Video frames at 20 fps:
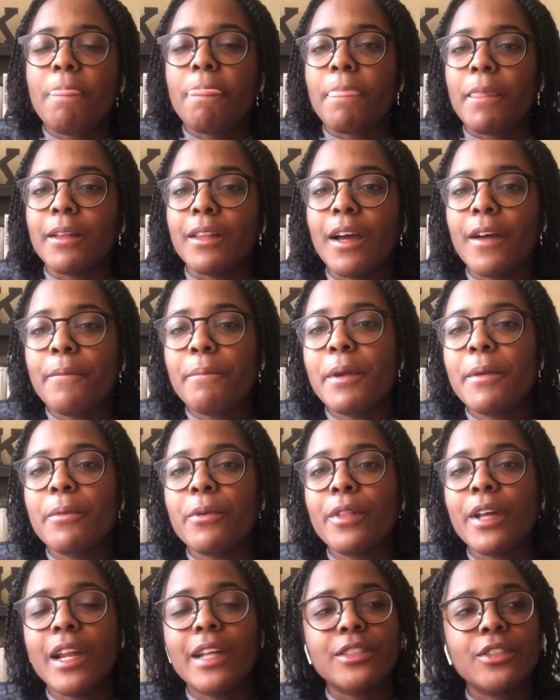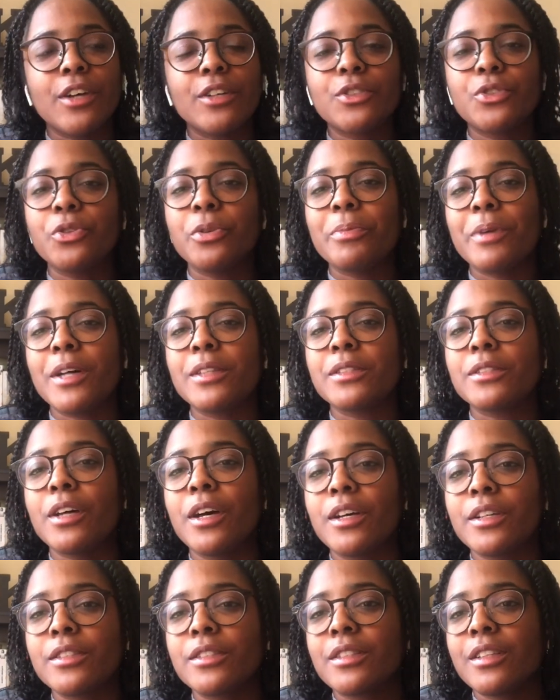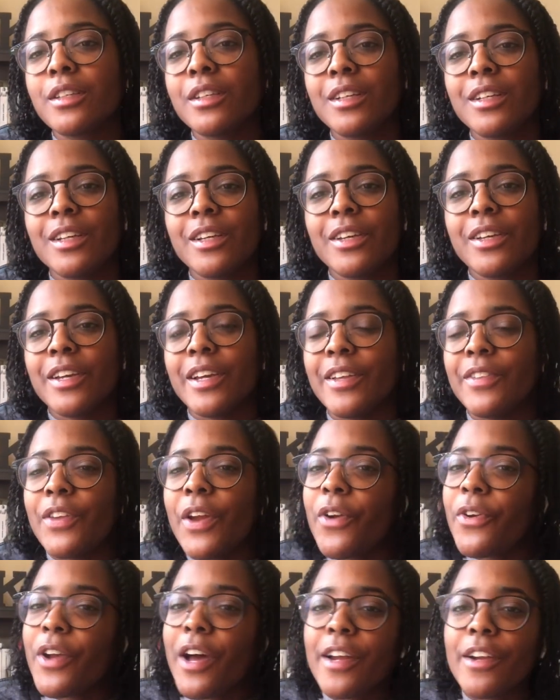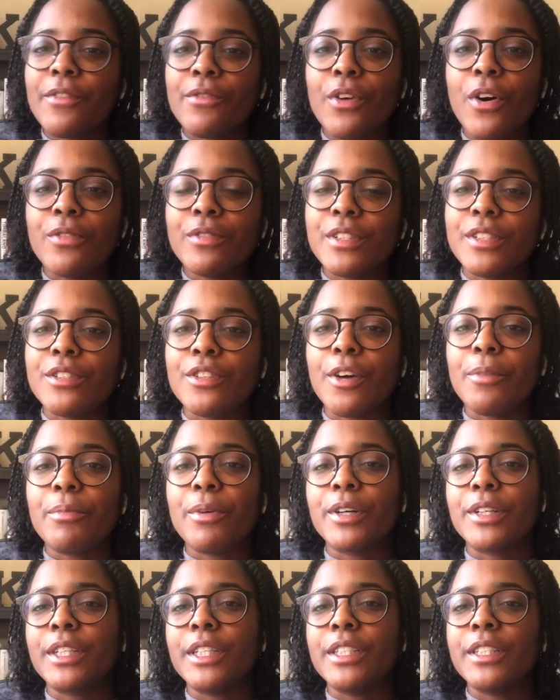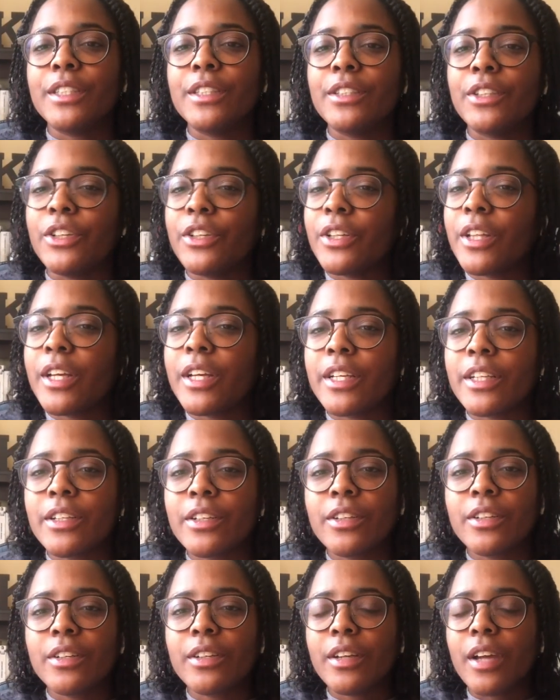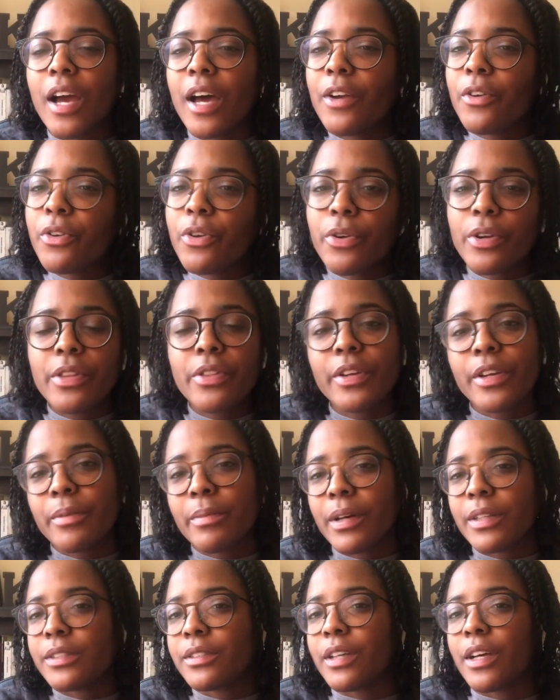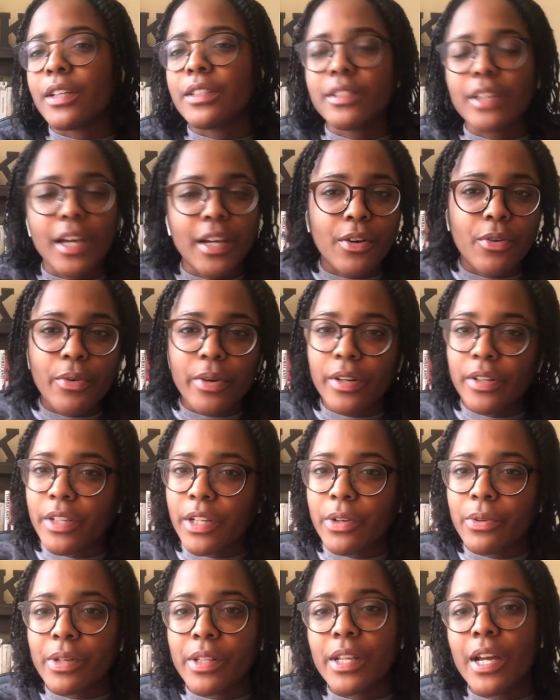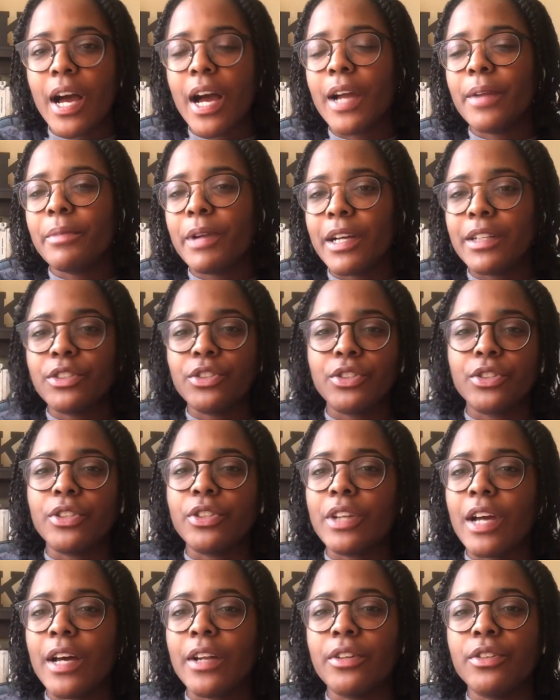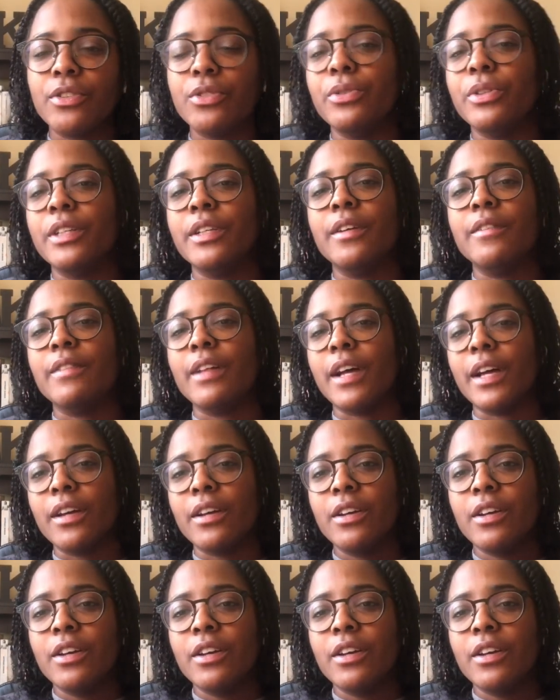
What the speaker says: A lot of people that I talk to about stocks and they're not involved in the stock market, they're like, I don't know anything about stocks. I don't want to deal with it. I'm not sure how to do any of that.